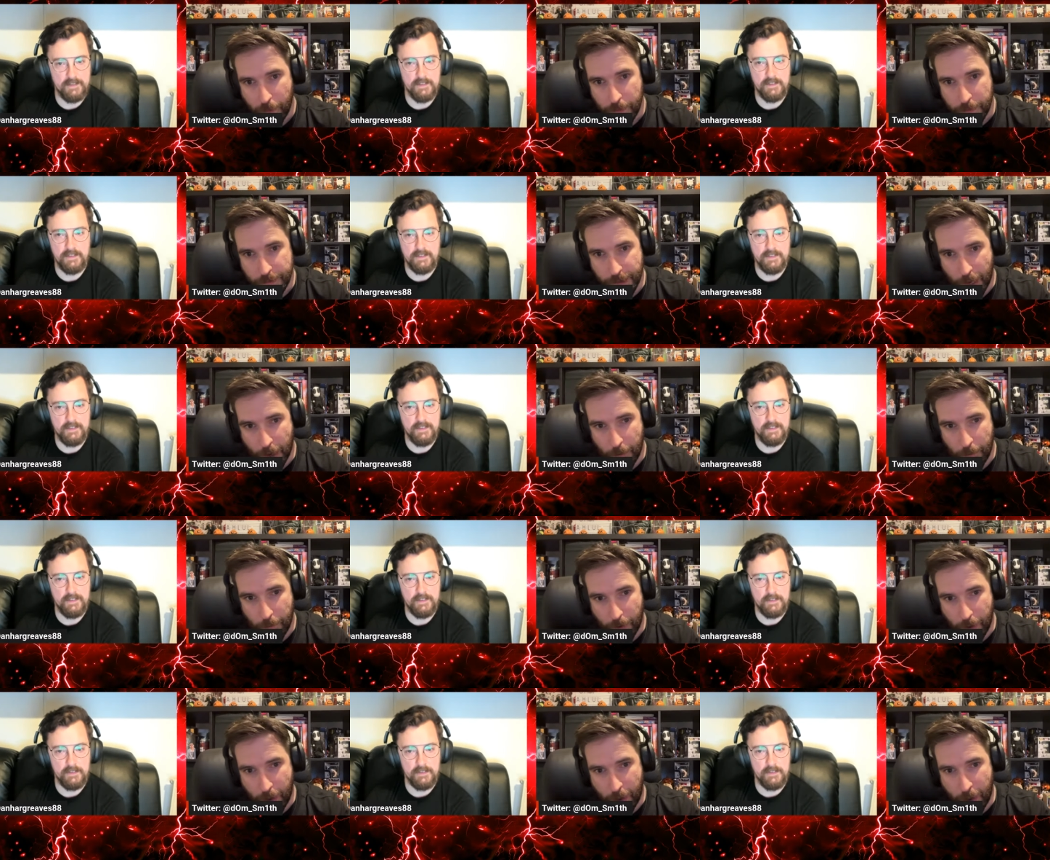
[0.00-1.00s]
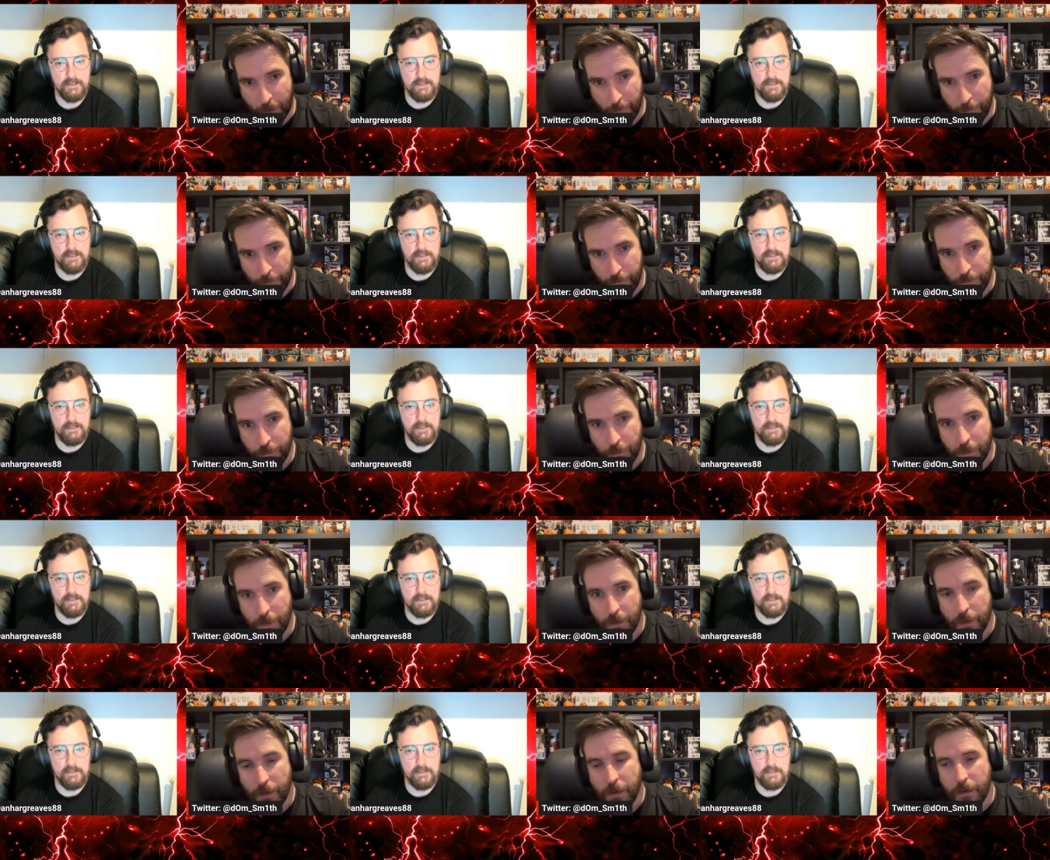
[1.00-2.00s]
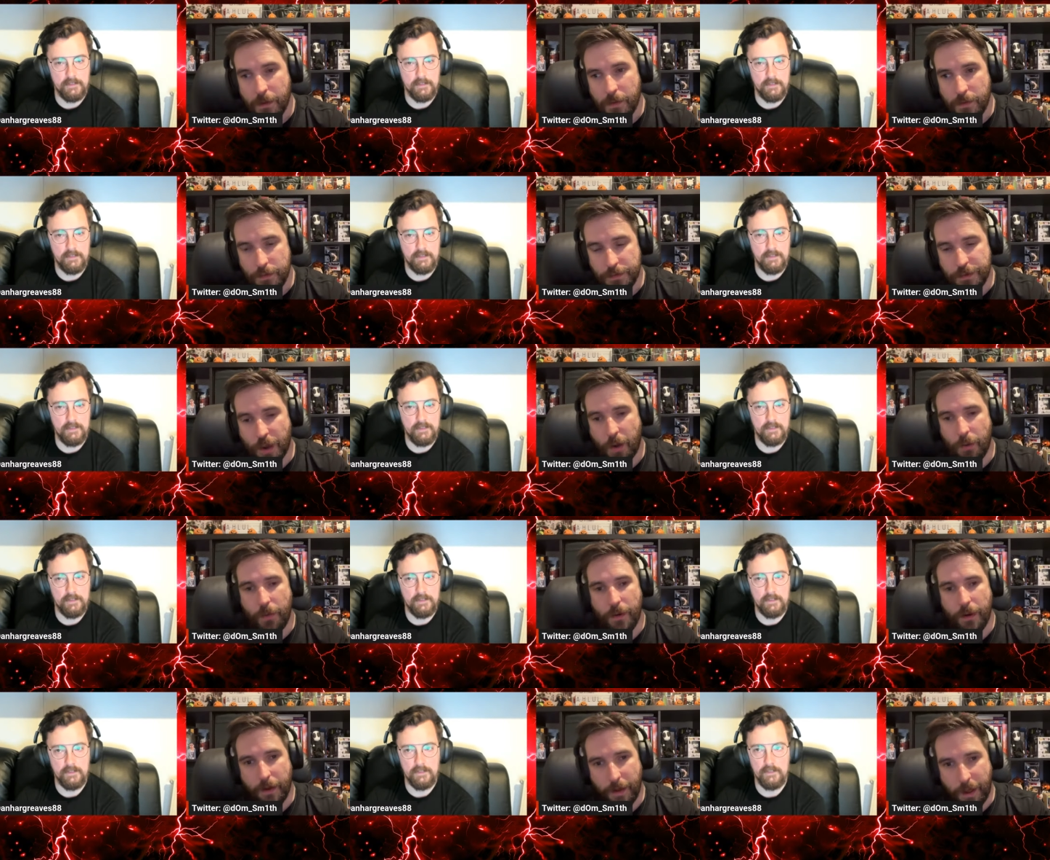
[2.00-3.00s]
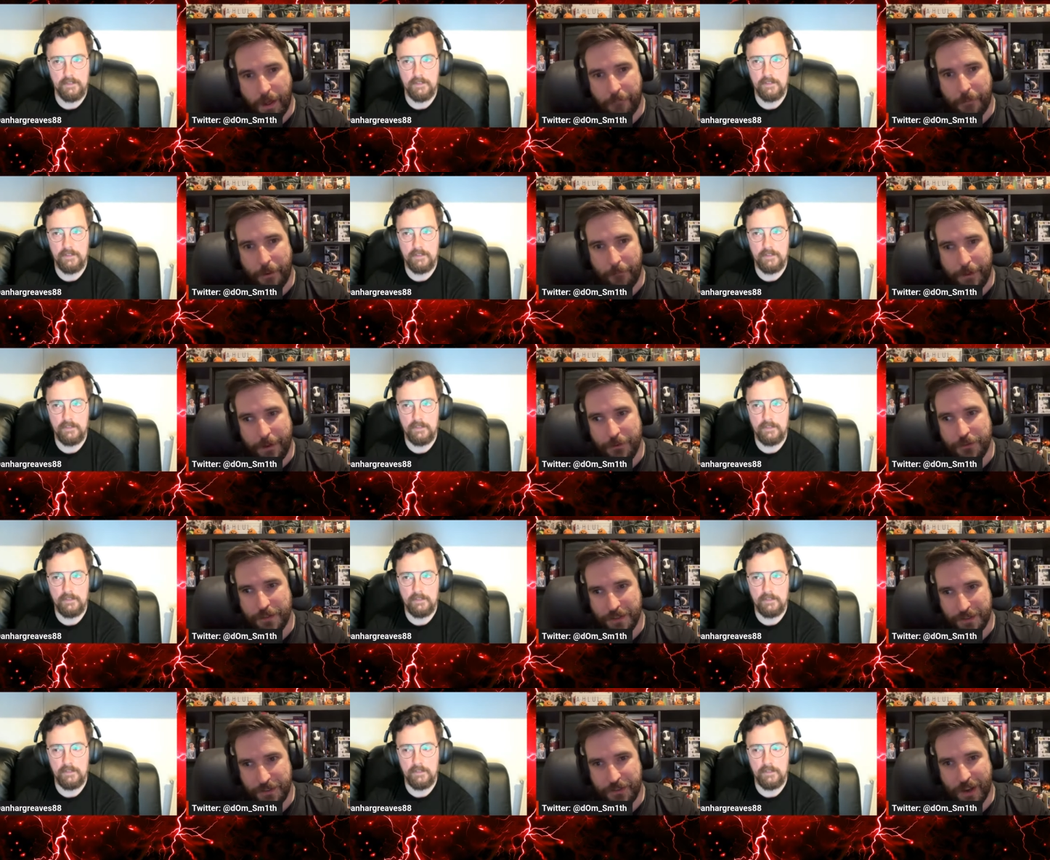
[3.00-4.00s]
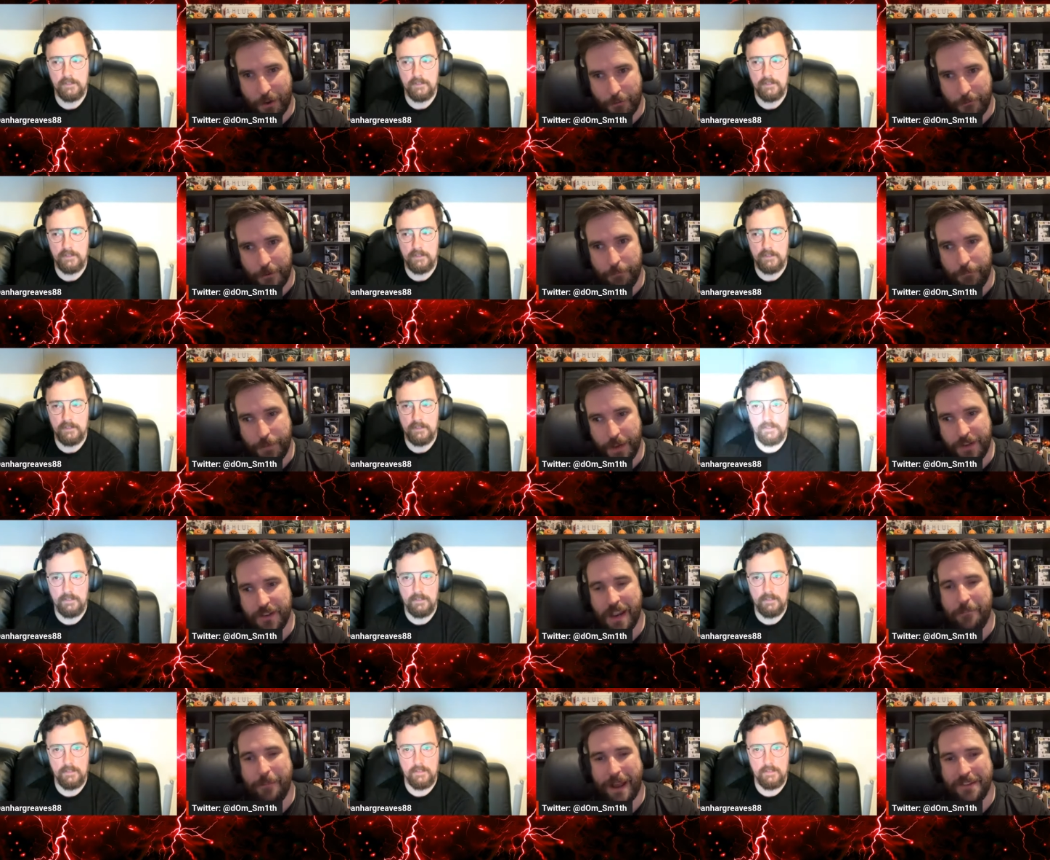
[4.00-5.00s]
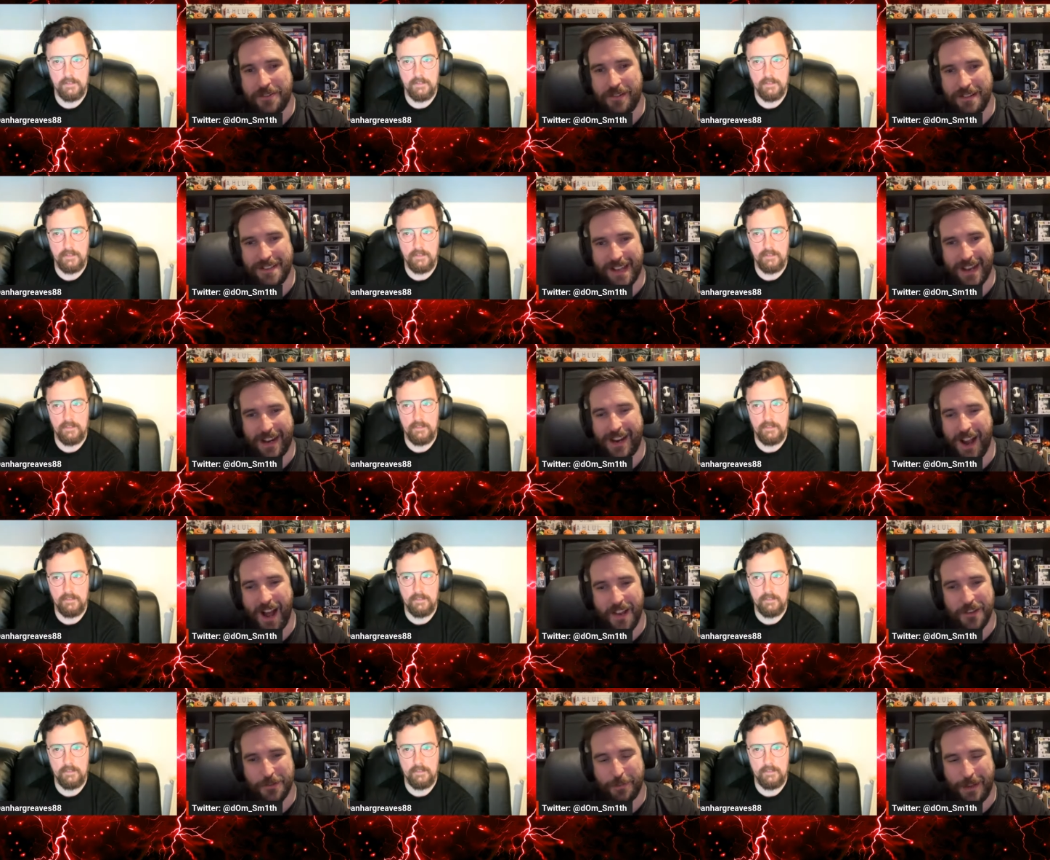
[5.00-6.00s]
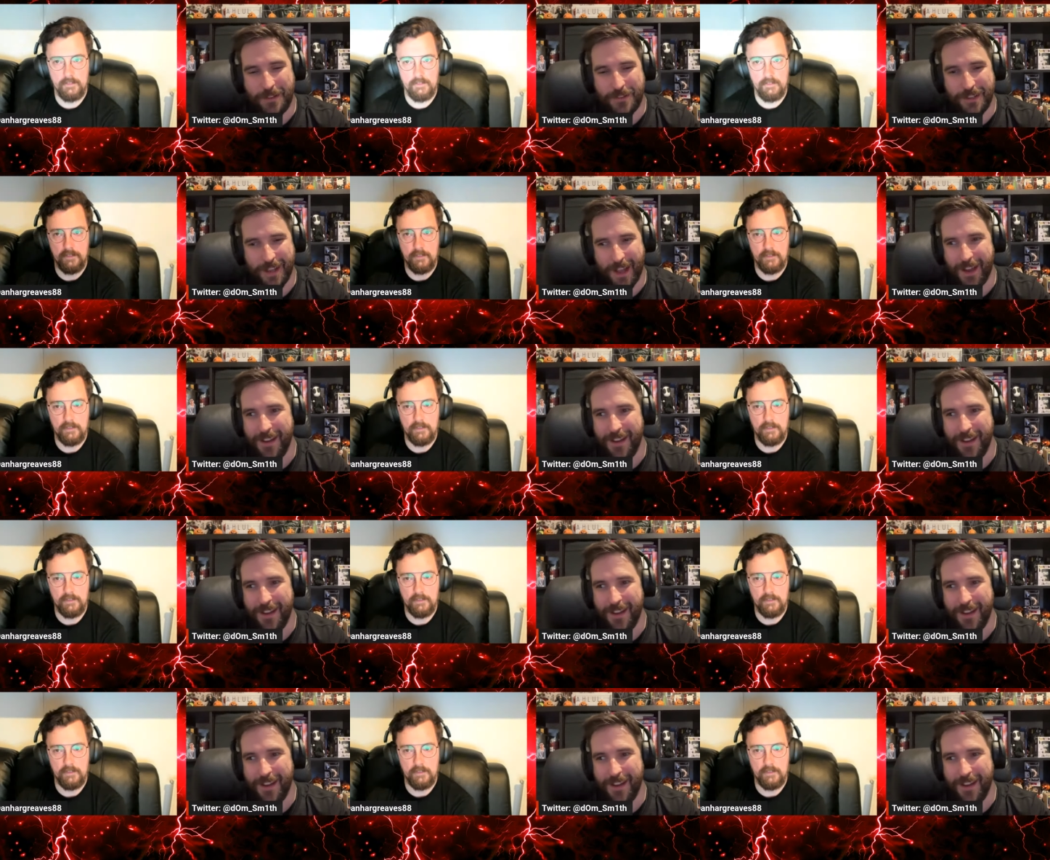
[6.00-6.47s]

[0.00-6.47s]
Speaker 1: So, um, so I'd, I'd, be interested to chat with him. He, he basically said, "I can't speak to you."